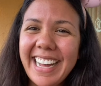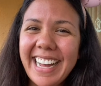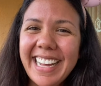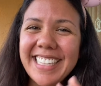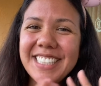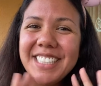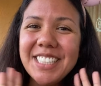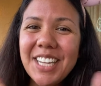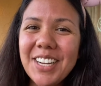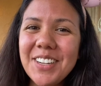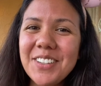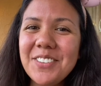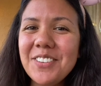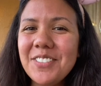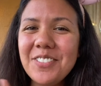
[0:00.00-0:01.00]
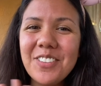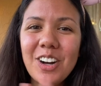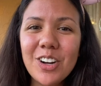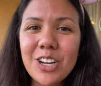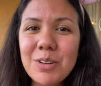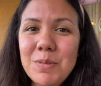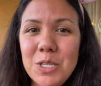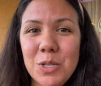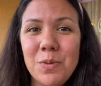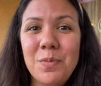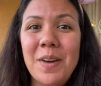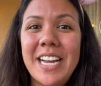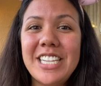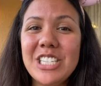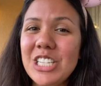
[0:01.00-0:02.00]
Hello, welcome to
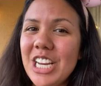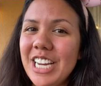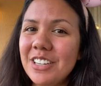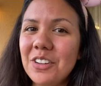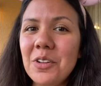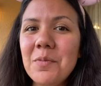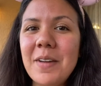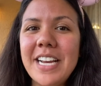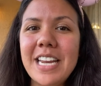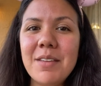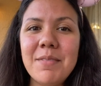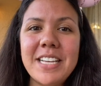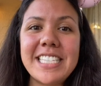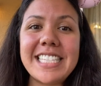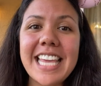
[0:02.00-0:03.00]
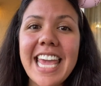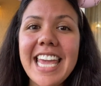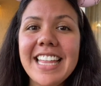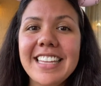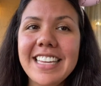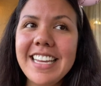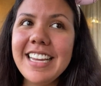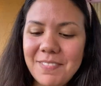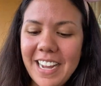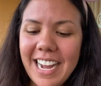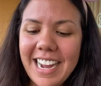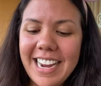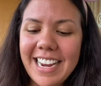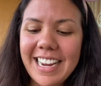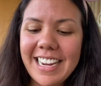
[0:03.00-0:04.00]
my channel. My name is Kaylee.
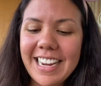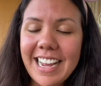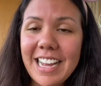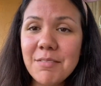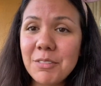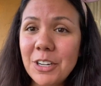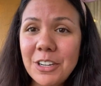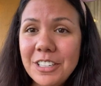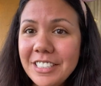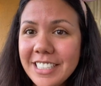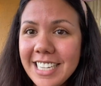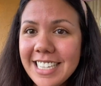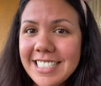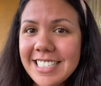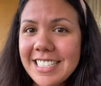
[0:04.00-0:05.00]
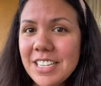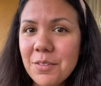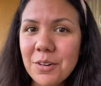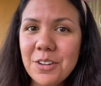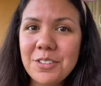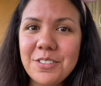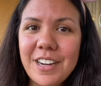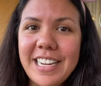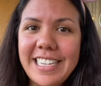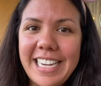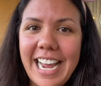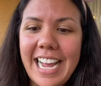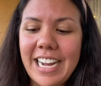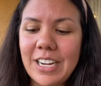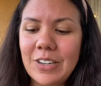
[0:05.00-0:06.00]
I am currently at Disney World right
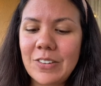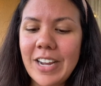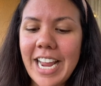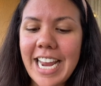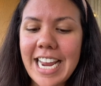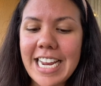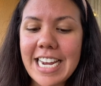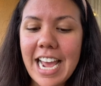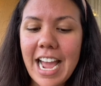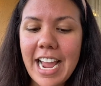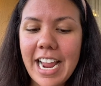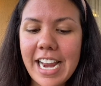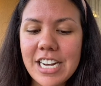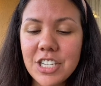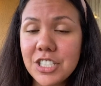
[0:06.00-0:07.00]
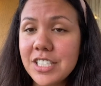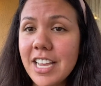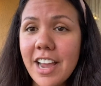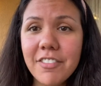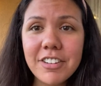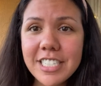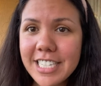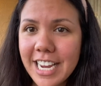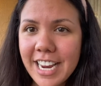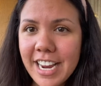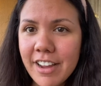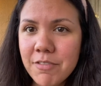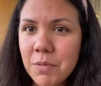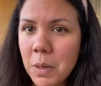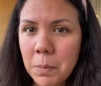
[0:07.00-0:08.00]
now, and I just every day
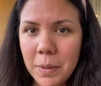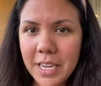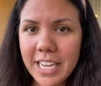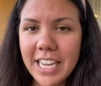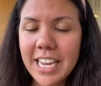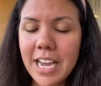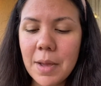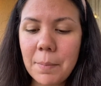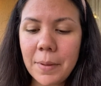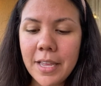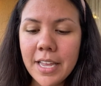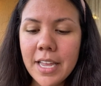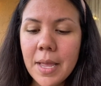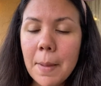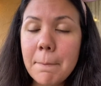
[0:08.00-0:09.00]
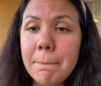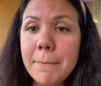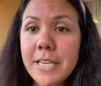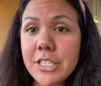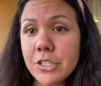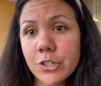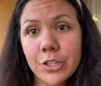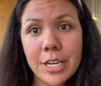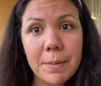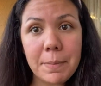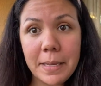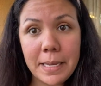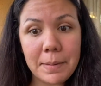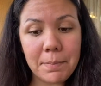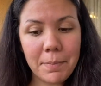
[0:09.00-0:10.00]
have been picking up mystery
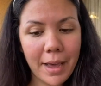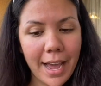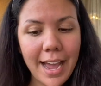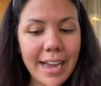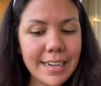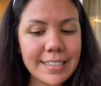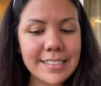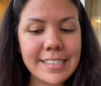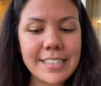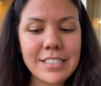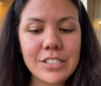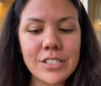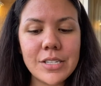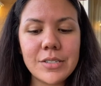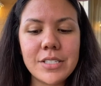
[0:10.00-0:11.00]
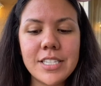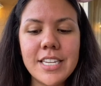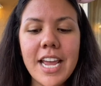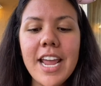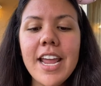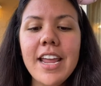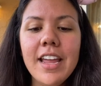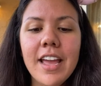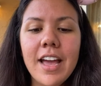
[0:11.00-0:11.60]
pin packs. And so today